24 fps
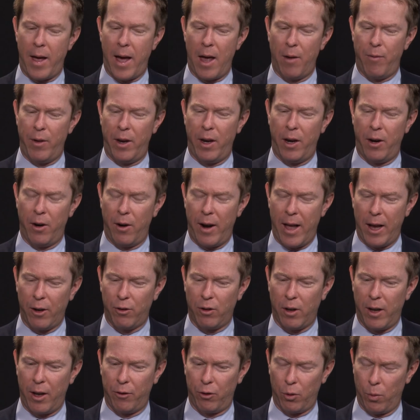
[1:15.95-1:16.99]
Advent
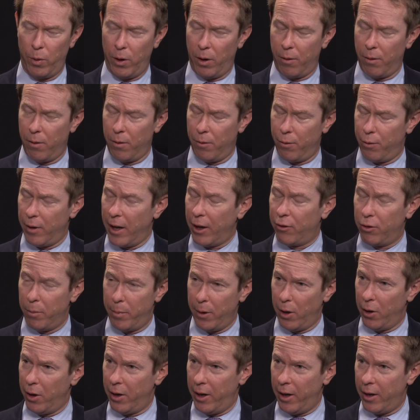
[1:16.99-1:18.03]
International has a real
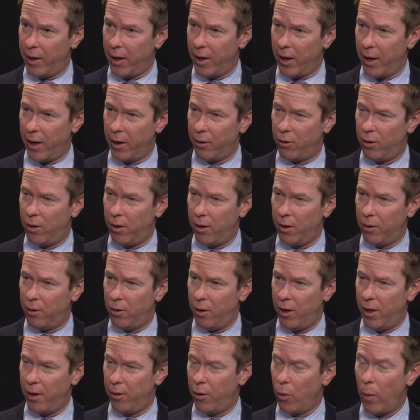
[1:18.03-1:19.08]
flexibility
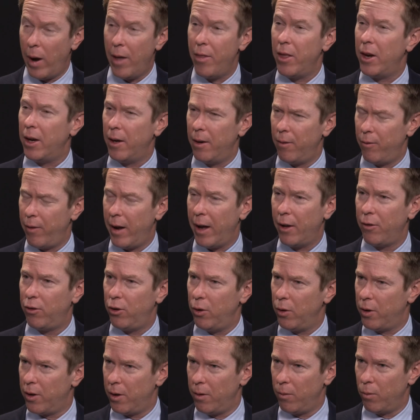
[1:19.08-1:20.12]
in the way that it invests.
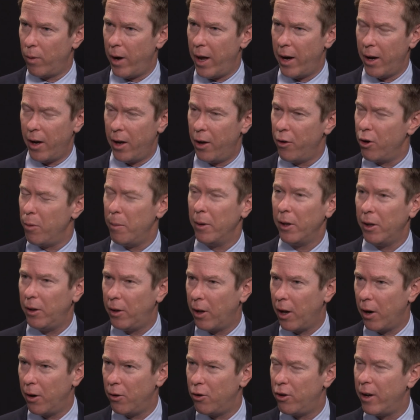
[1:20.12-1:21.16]
You can write a $100
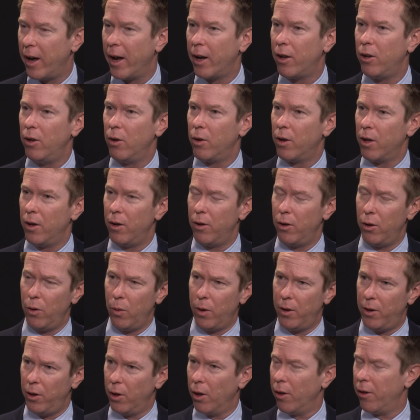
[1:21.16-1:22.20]
million check. You can
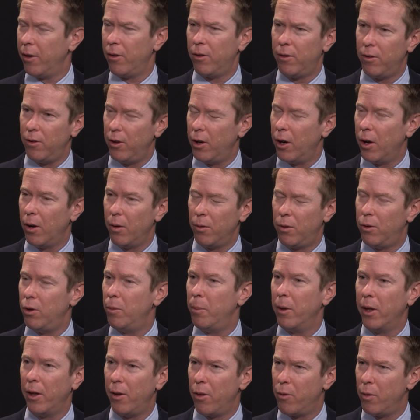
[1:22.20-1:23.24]
do a deal that's
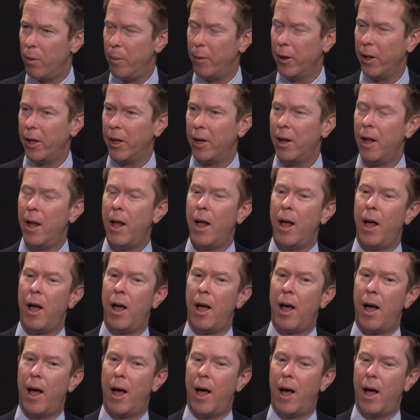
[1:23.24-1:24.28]
$2 billion, $3 billion.
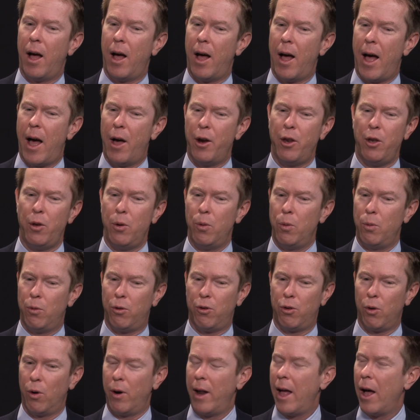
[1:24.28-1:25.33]
How do you
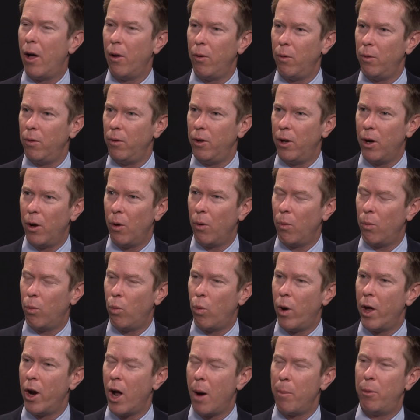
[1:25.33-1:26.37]
sort out
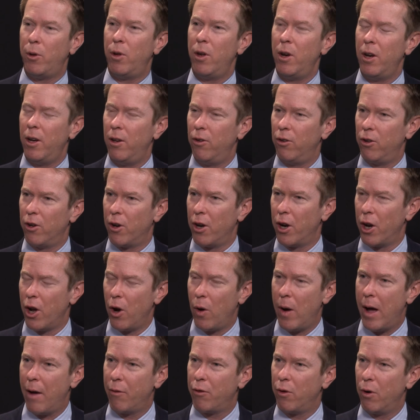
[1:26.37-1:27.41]
what opportunities you're going to
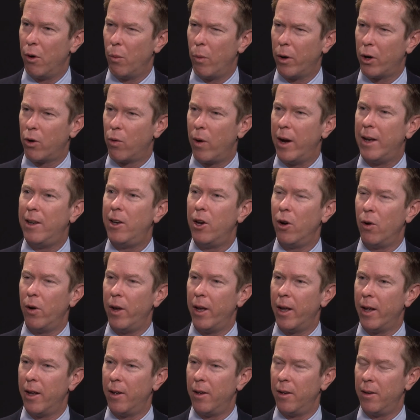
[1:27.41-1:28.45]
go after and what
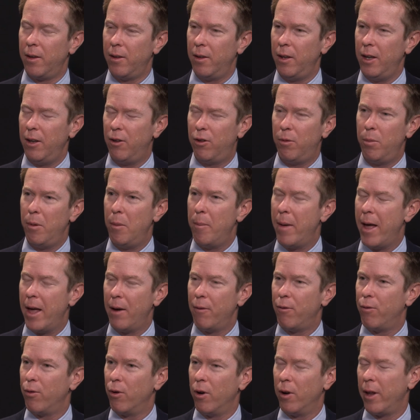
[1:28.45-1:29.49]
criteria needs to be
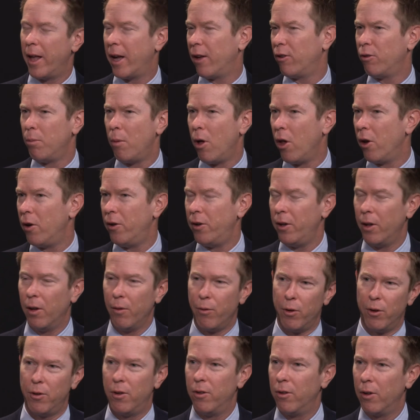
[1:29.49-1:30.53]
met for like a smaller deal
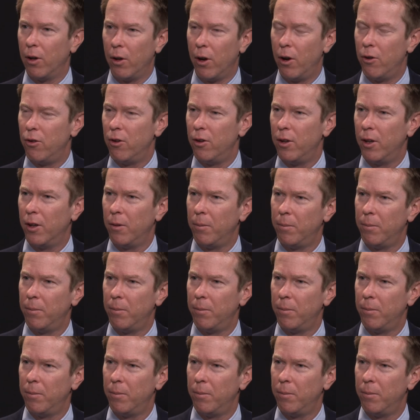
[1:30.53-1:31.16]
versus a larger deal?